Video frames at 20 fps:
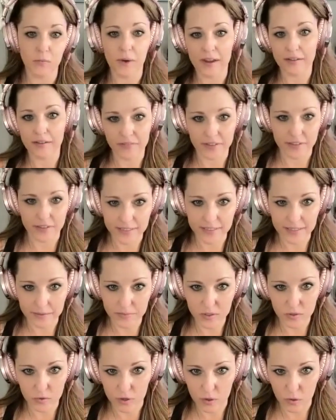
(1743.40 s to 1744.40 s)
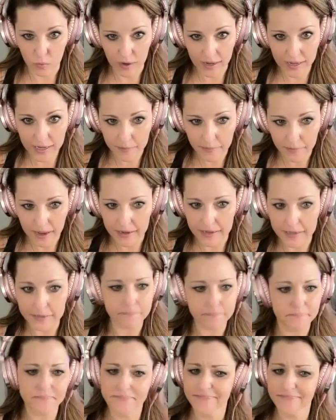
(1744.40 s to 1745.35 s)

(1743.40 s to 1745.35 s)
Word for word: might feel some sort of way about it.